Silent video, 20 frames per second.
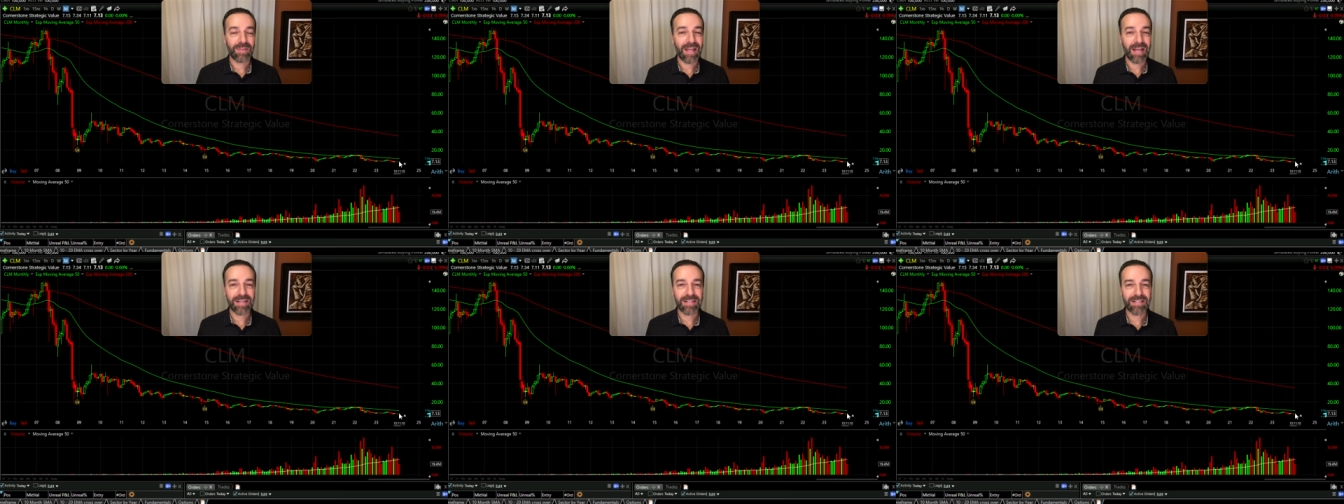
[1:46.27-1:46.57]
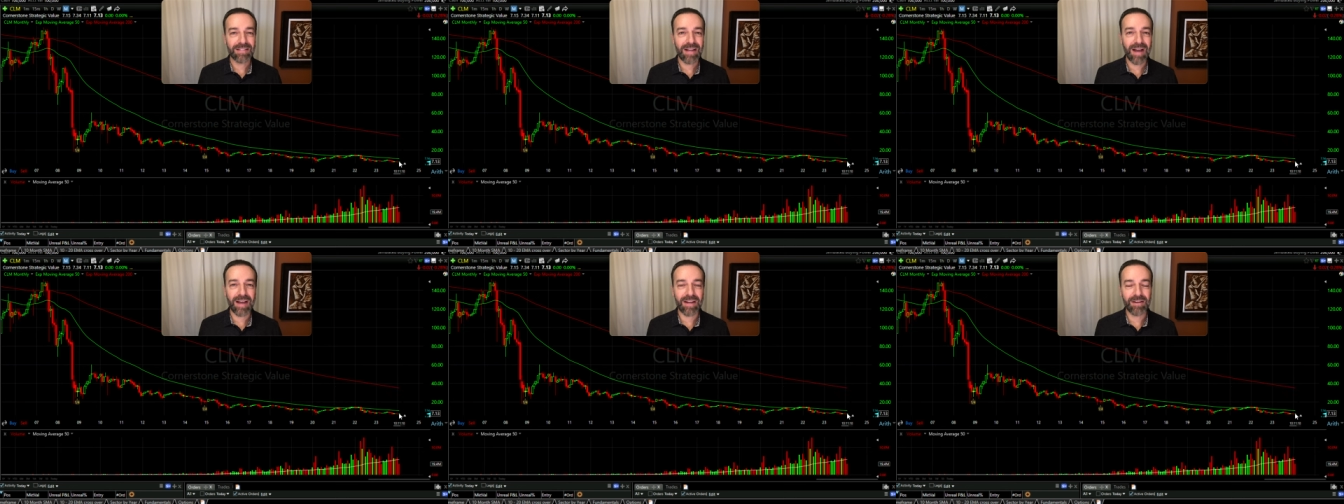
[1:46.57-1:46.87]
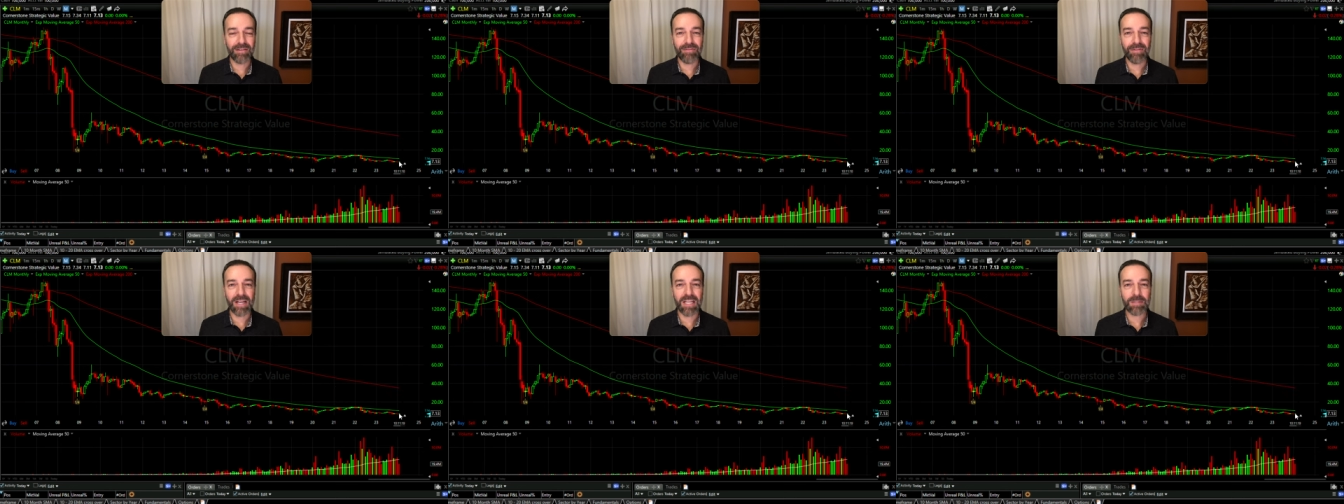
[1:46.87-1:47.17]
That's not an
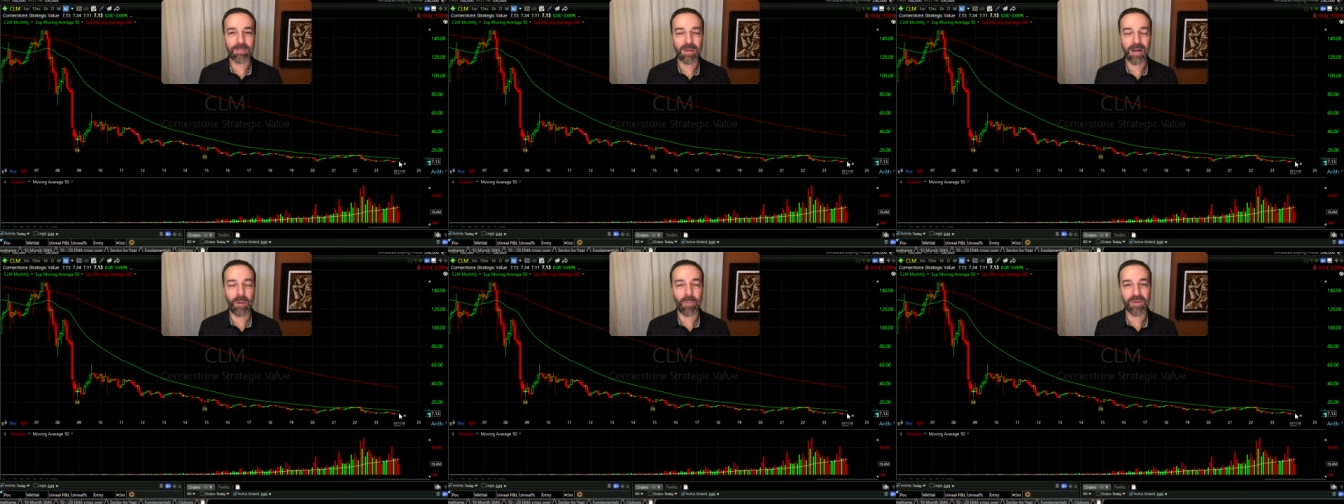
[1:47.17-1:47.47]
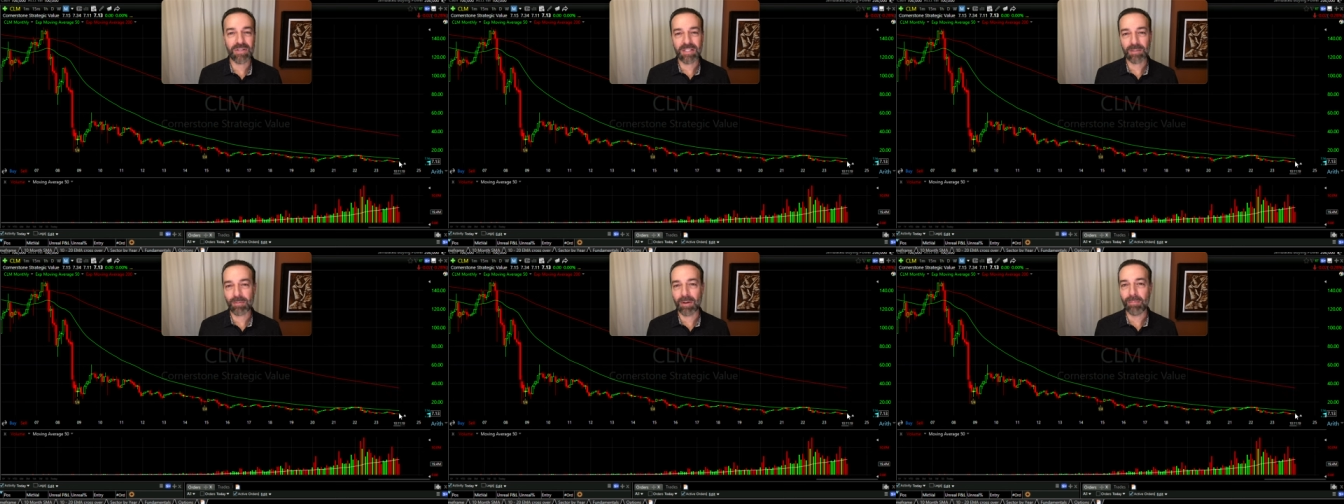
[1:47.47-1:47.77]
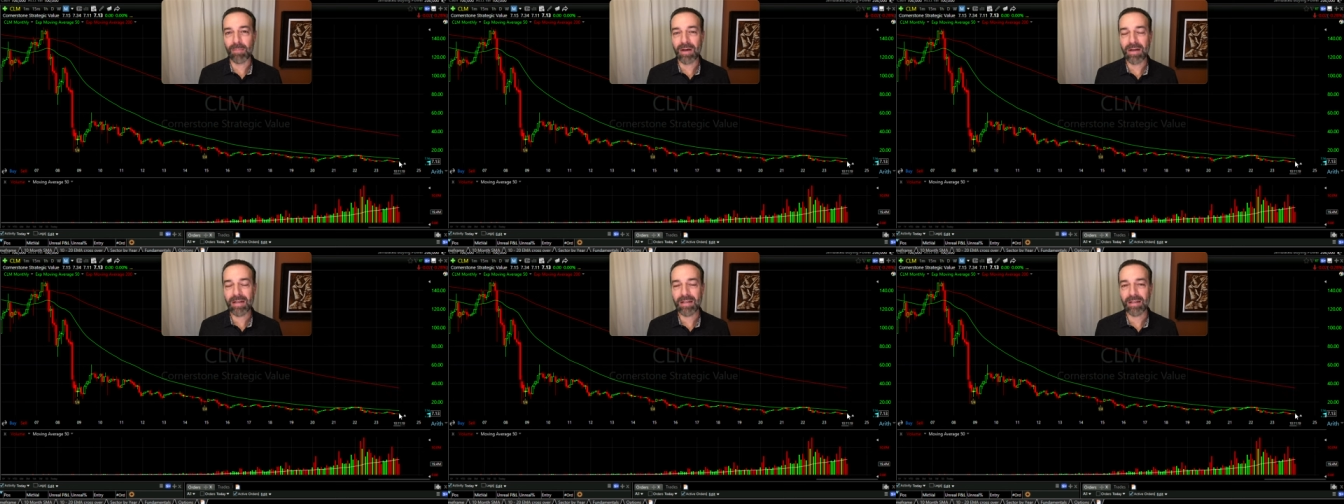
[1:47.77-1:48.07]
investment I want to stick my
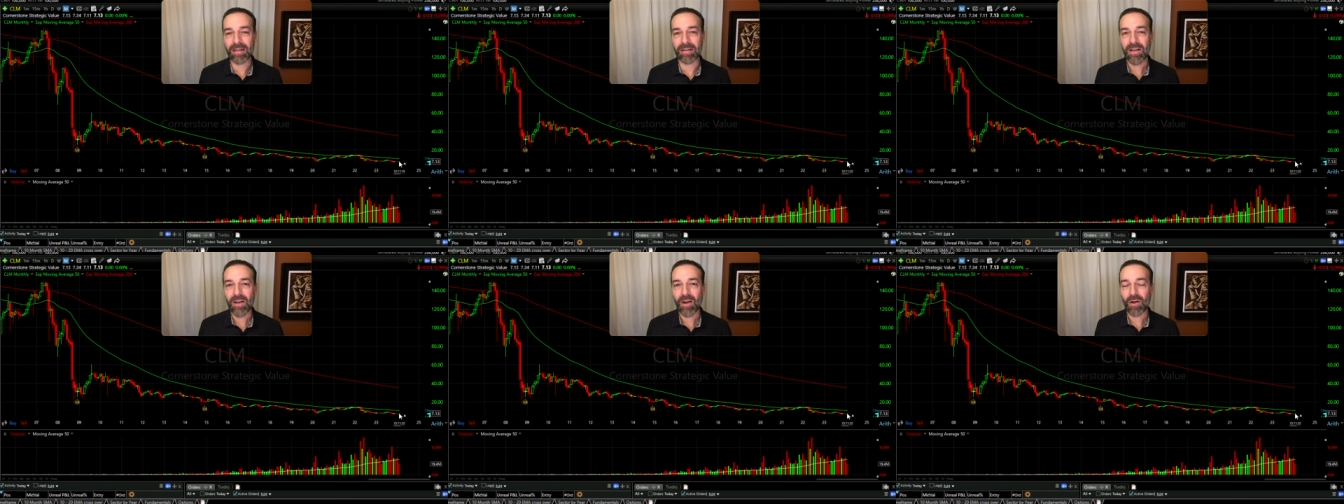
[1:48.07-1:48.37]
money in.